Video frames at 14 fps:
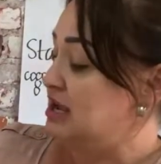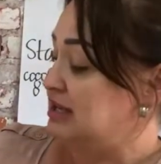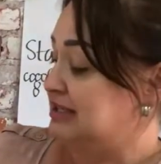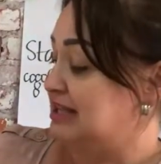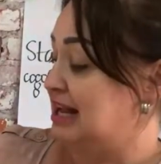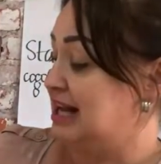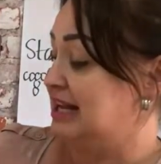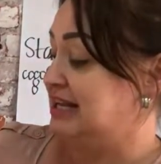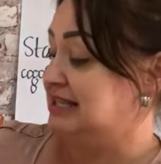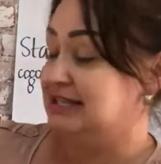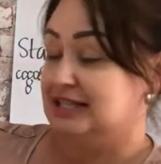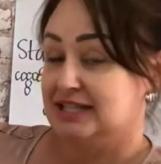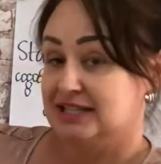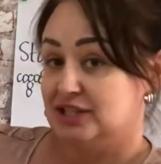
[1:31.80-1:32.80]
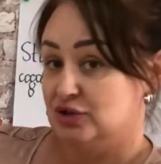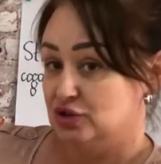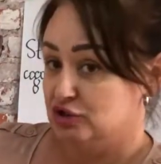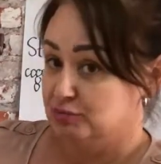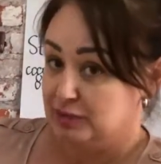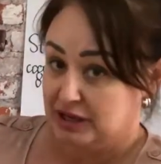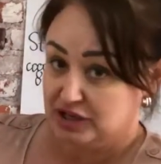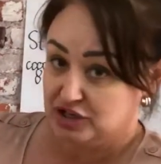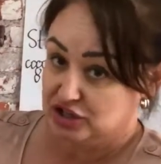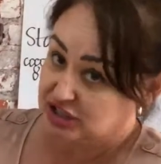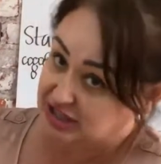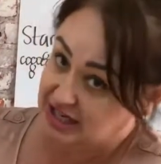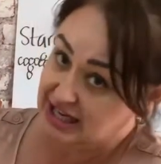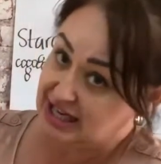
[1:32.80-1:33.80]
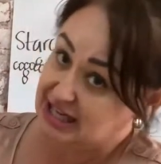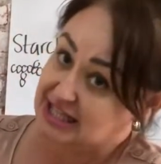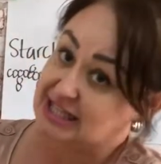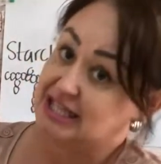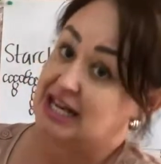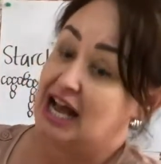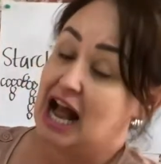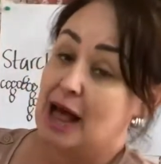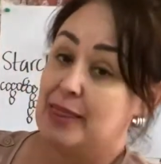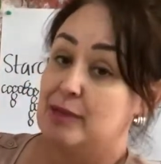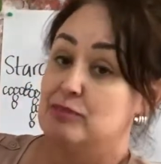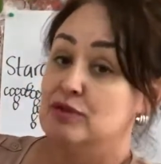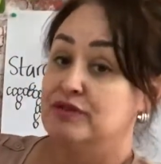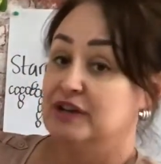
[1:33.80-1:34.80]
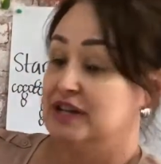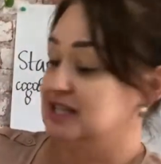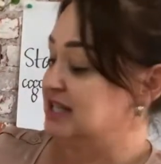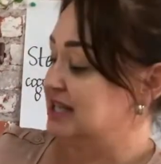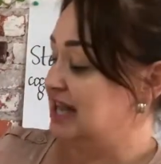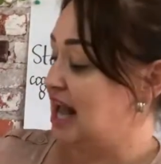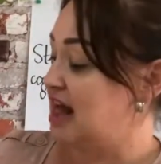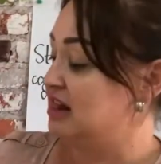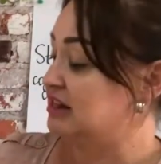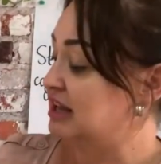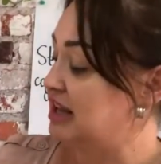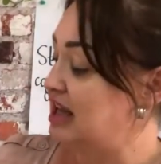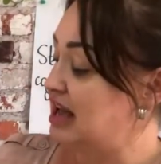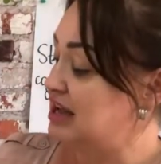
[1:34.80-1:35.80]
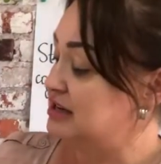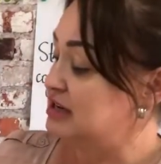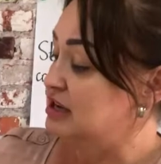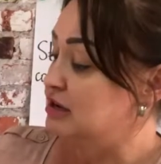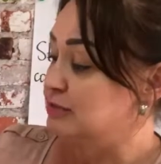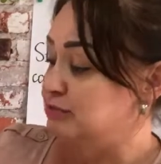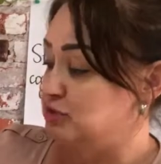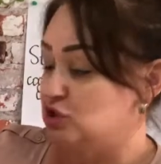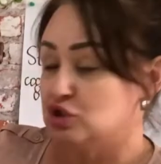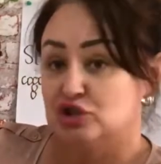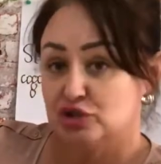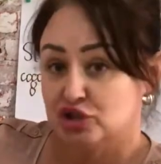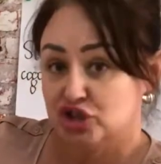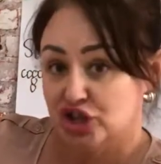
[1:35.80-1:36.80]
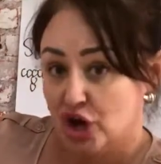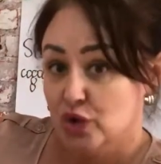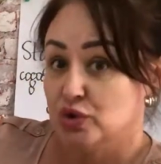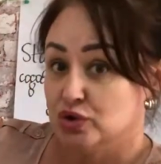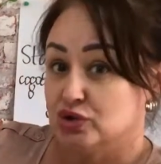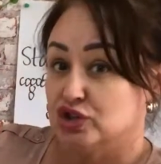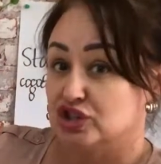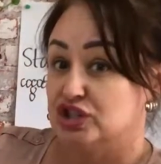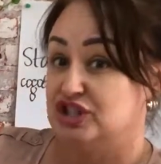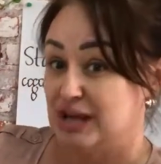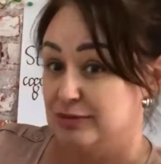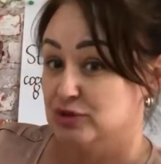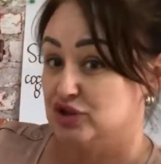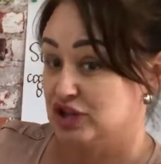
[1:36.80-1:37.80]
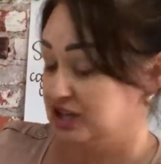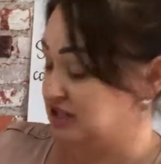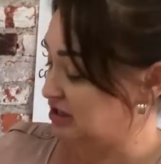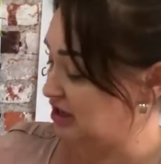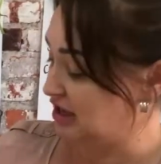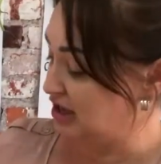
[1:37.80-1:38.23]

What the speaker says: slightly acidic solution of pH 6, and then moving into the alkaline. Just to show you, just to demonstrate it